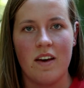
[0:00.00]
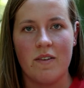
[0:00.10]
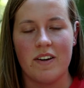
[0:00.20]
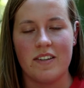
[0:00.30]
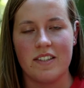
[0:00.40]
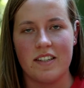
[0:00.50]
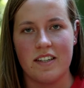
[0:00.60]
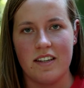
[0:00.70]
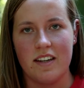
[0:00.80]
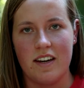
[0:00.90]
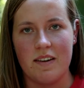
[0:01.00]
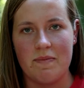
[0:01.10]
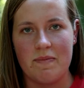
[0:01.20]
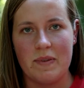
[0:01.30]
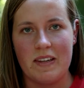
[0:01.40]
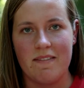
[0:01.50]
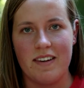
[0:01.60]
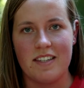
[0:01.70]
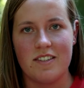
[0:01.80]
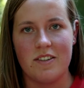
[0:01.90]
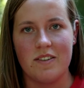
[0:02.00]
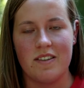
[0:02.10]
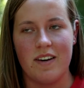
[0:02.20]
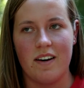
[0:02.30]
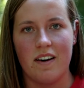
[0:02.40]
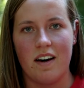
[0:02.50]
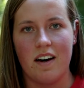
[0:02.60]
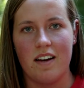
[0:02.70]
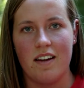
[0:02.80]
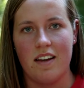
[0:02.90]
what I was going to believe as truth about God,